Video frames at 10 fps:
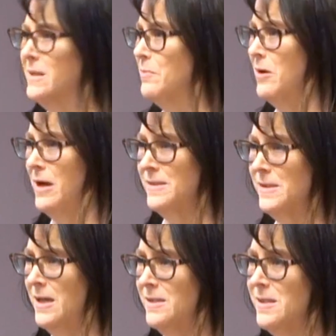the
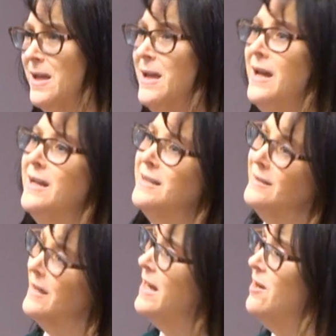process and
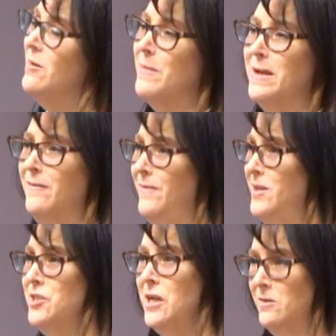delay your
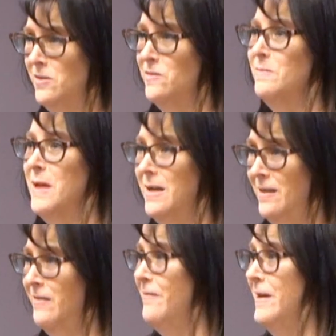beneficiaries from
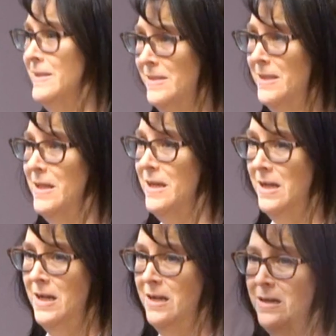getting the funds that they
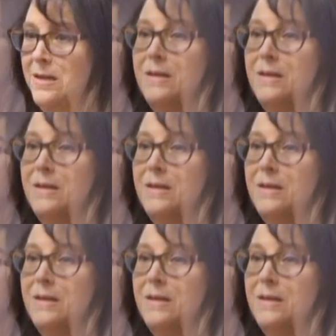need.